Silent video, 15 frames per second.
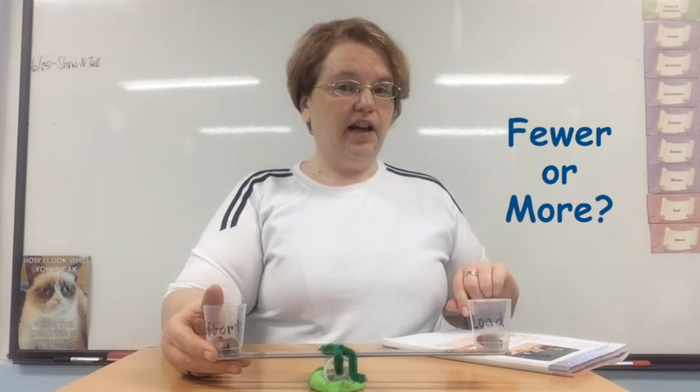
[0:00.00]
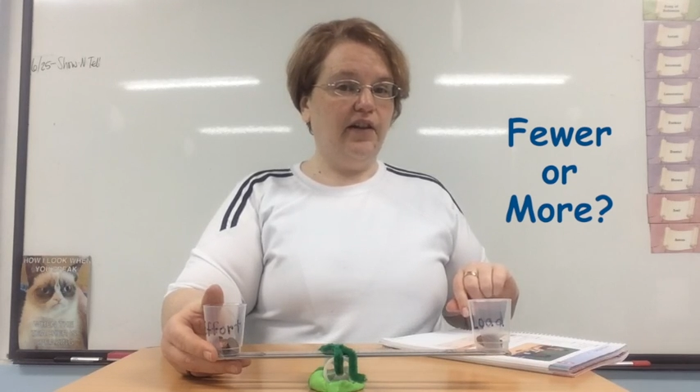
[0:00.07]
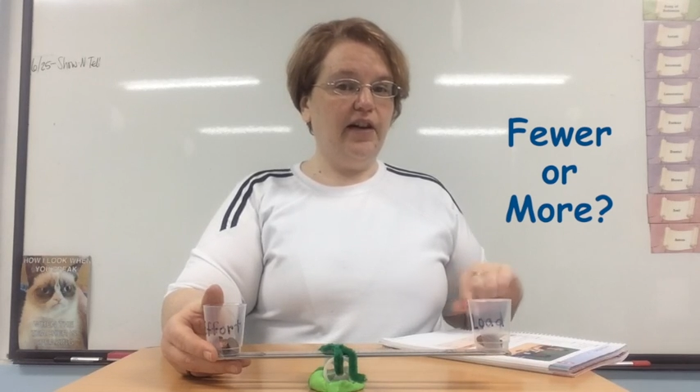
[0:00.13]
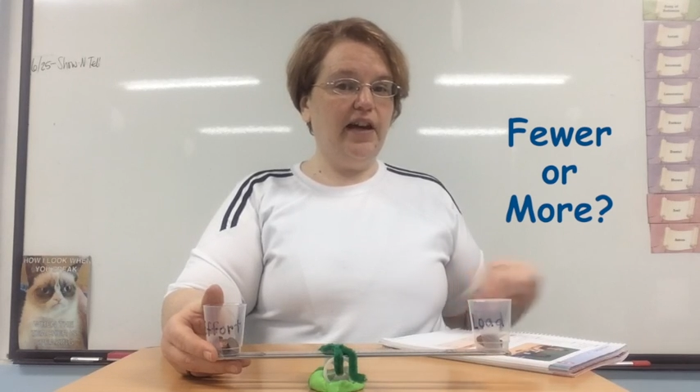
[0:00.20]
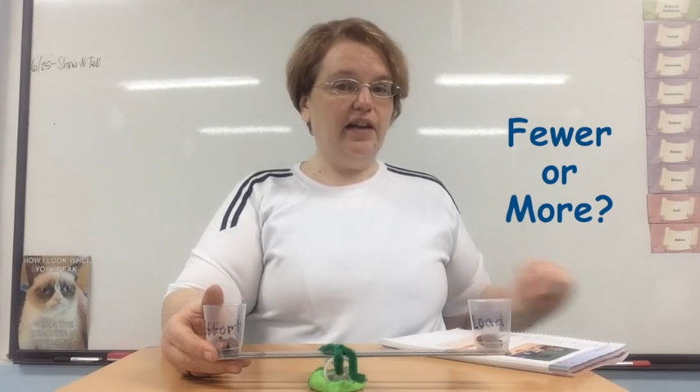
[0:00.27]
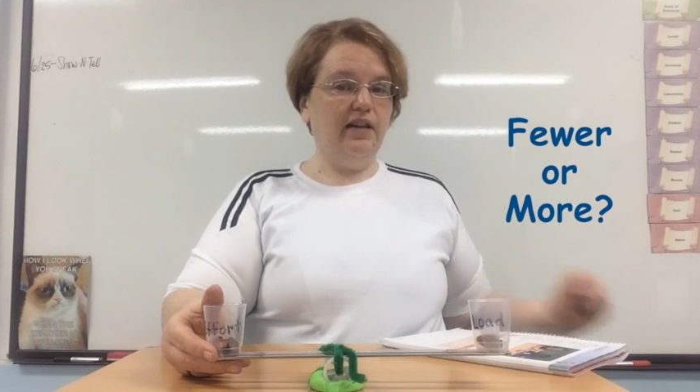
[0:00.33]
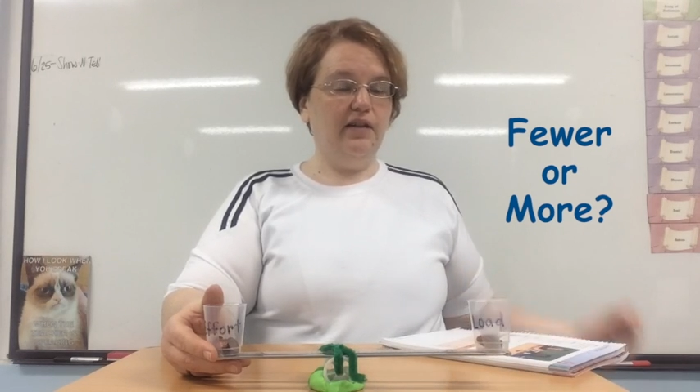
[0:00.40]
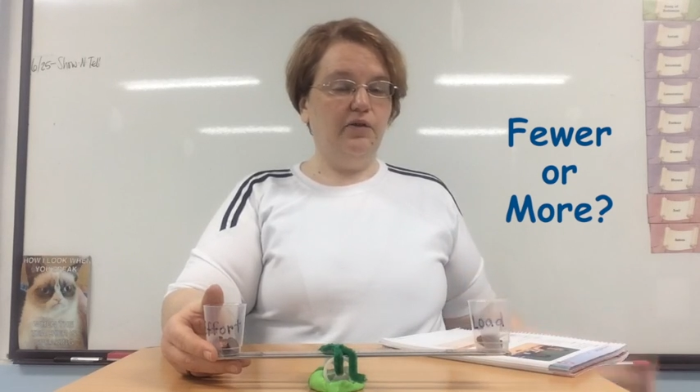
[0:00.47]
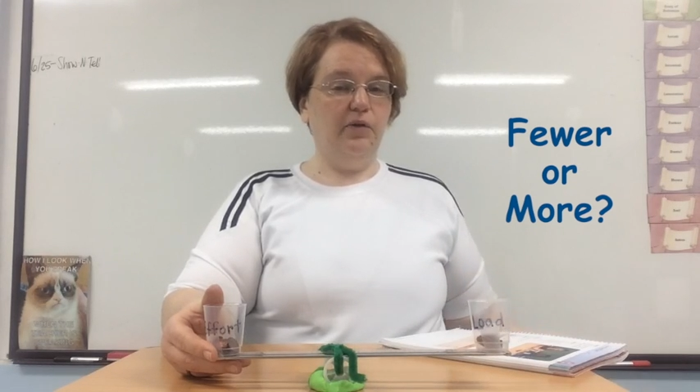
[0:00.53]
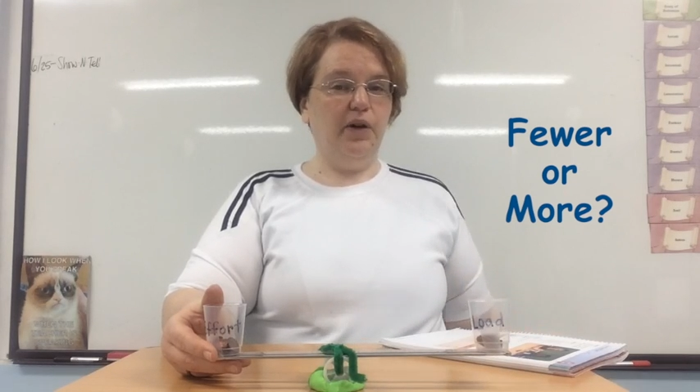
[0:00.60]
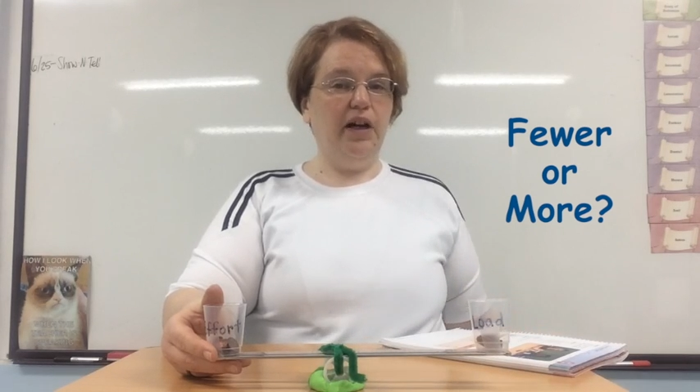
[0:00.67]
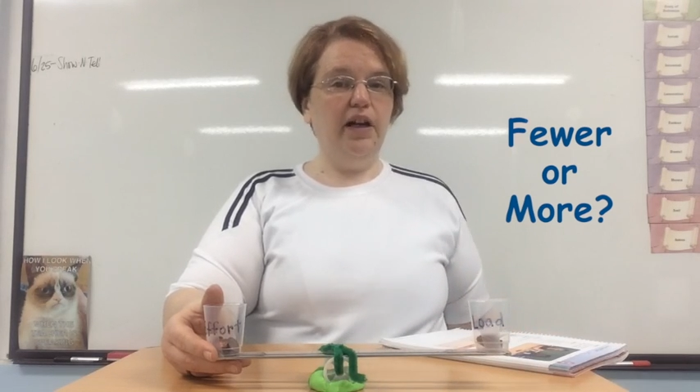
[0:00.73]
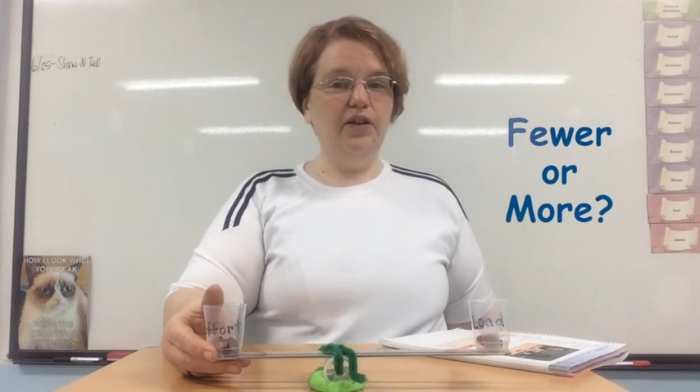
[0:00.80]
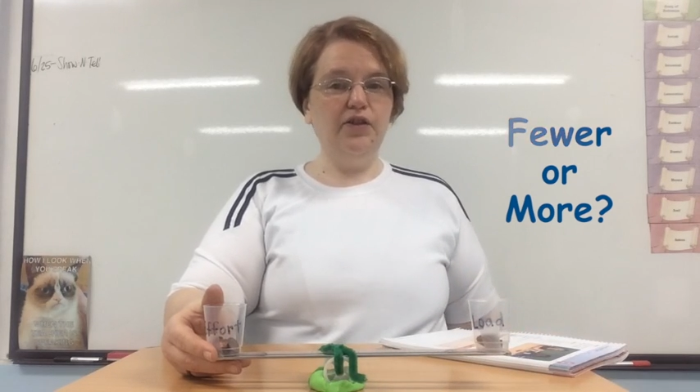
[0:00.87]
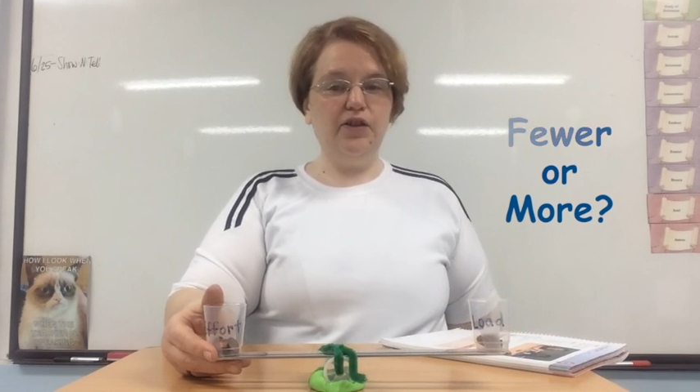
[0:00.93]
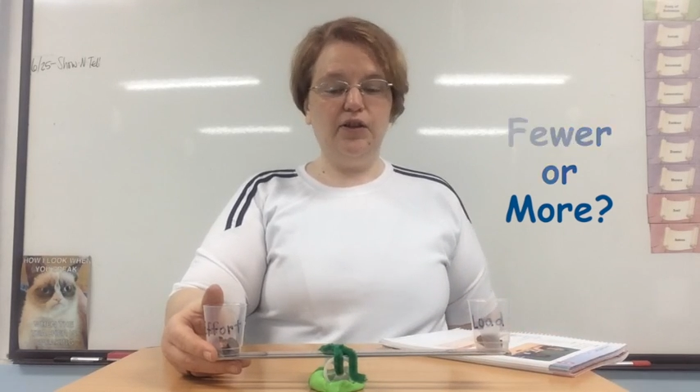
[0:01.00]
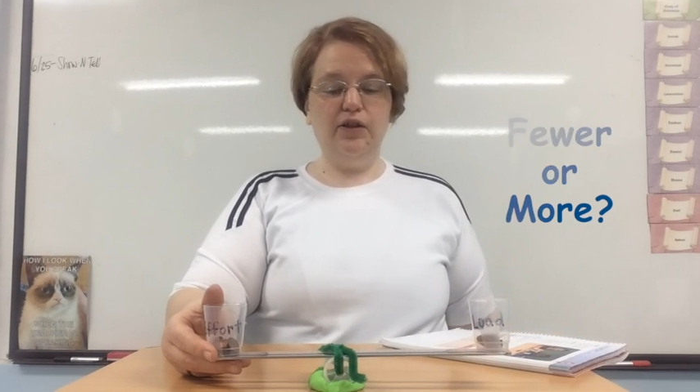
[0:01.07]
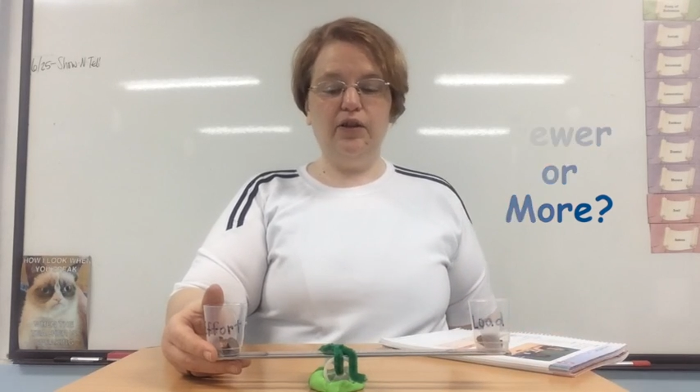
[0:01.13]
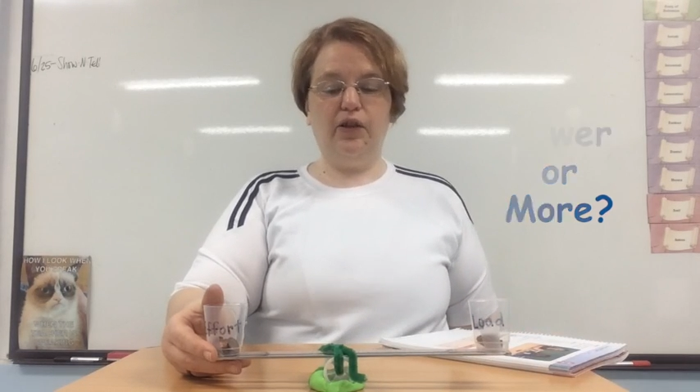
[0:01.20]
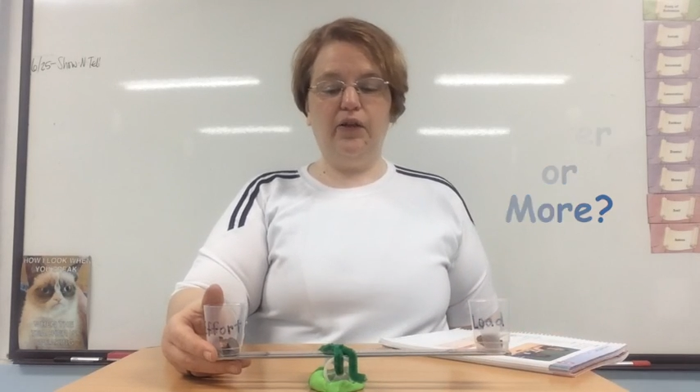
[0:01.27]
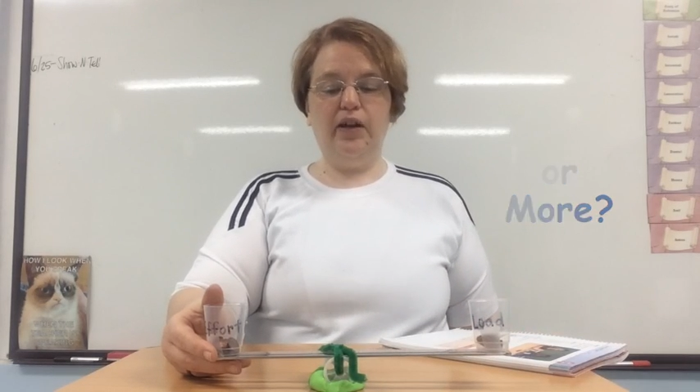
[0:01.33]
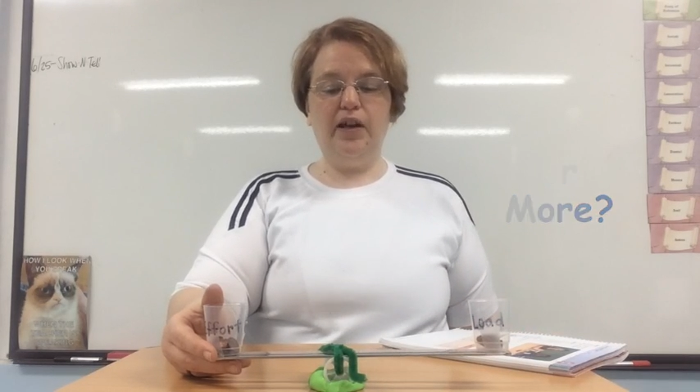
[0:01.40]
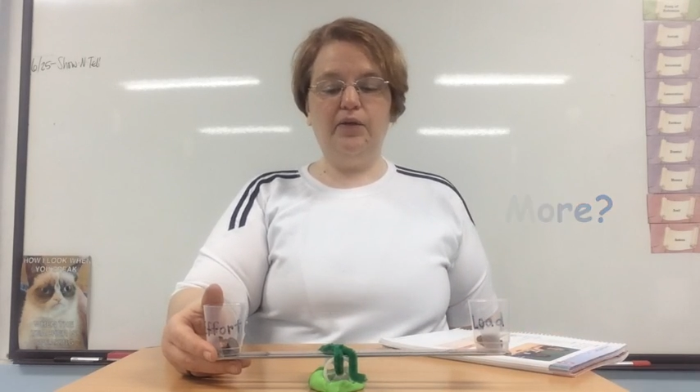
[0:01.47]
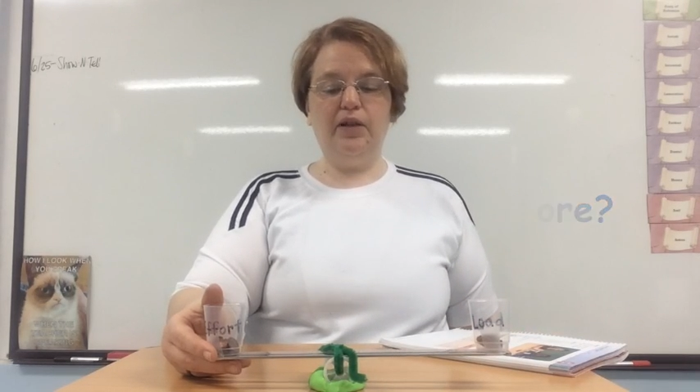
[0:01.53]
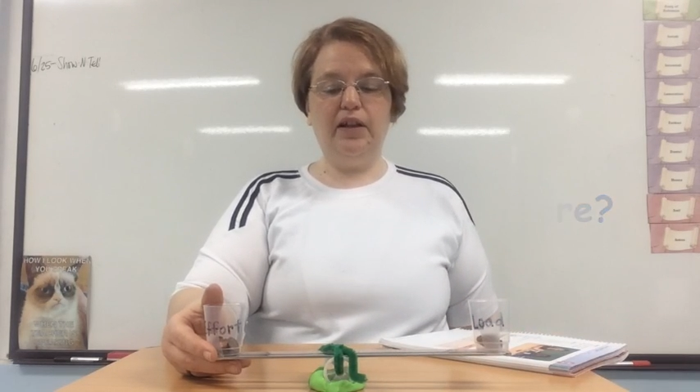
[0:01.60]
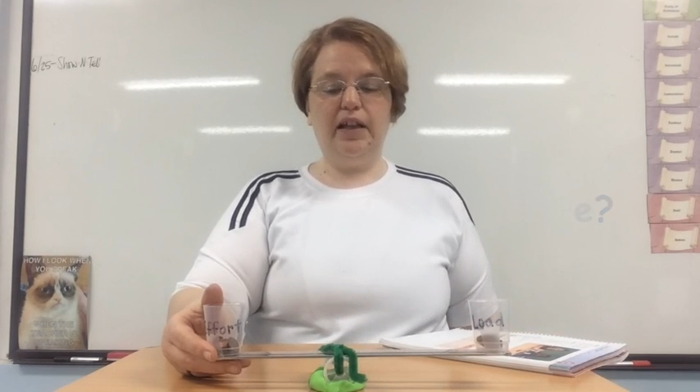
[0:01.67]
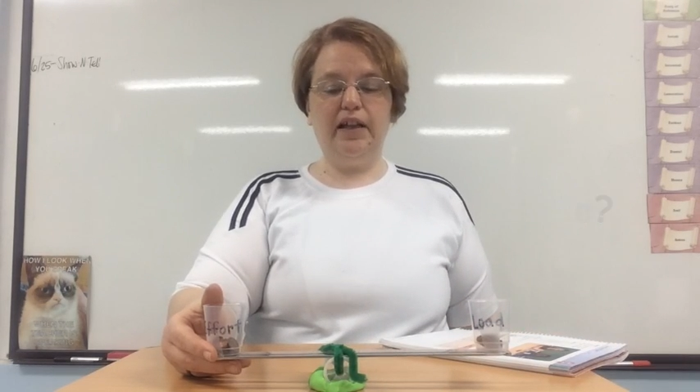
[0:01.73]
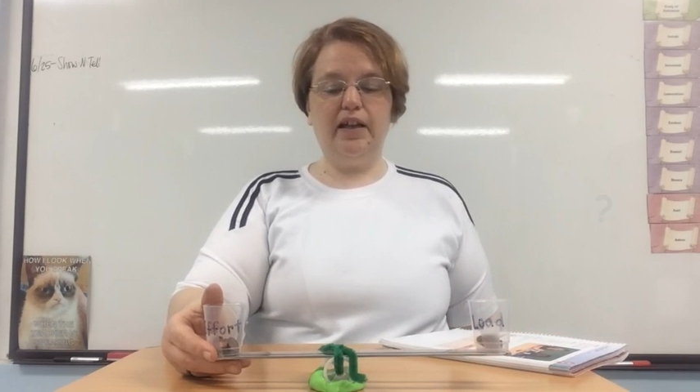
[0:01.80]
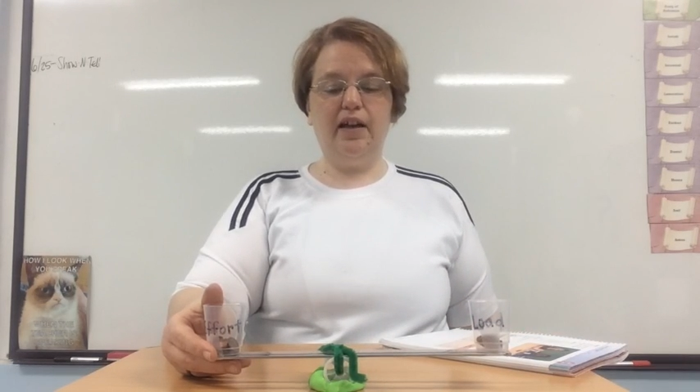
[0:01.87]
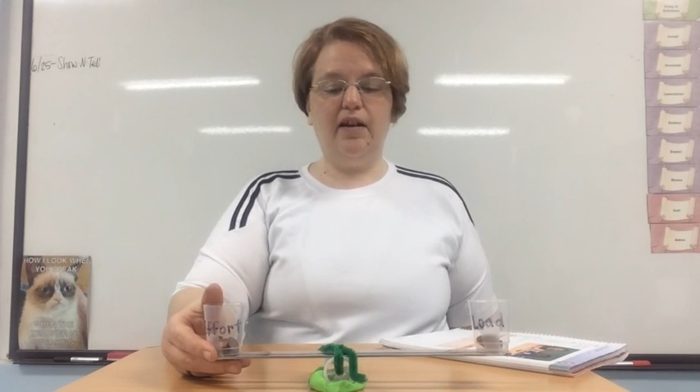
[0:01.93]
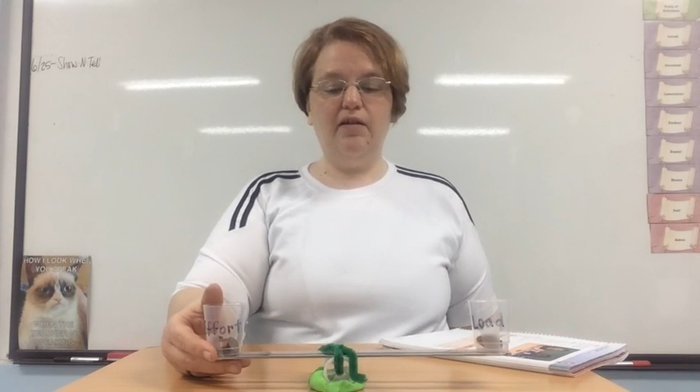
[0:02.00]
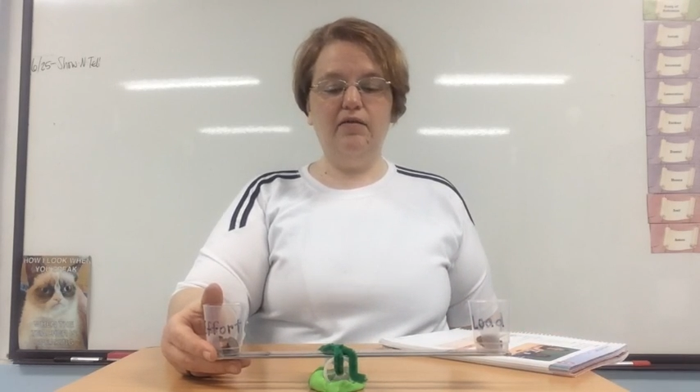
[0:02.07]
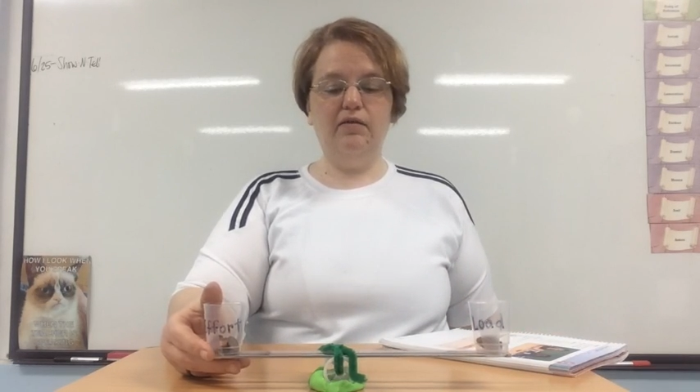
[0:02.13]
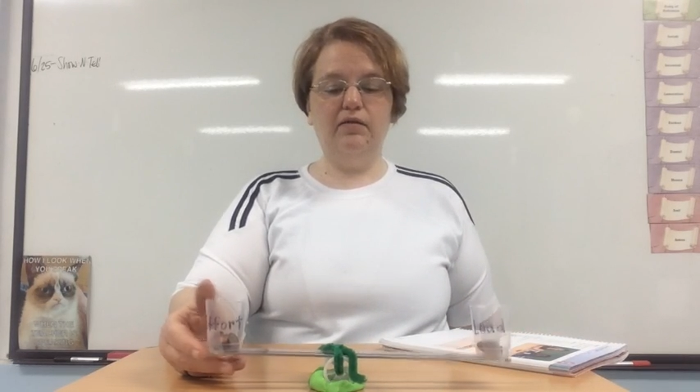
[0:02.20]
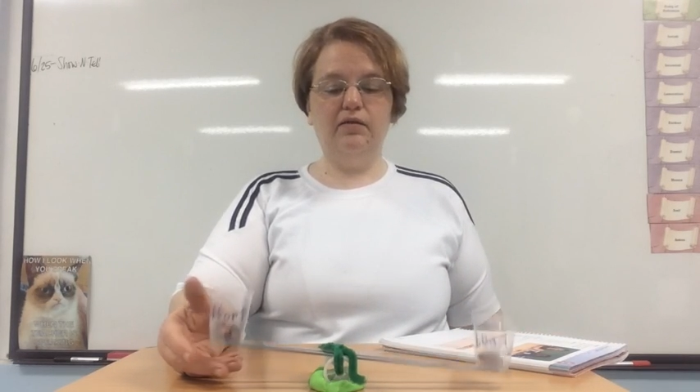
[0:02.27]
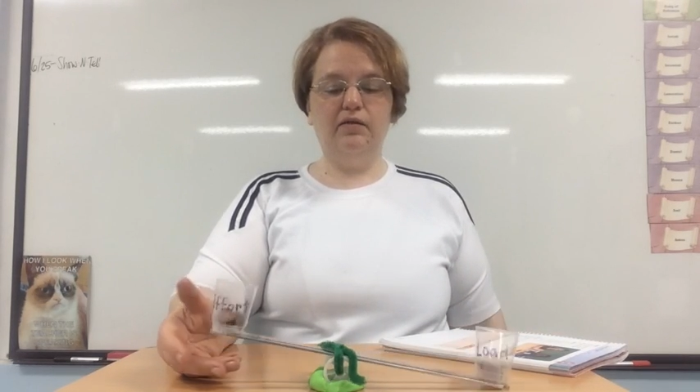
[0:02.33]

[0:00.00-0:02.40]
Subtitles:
All right, 1, 2, 3, and we'll let it go.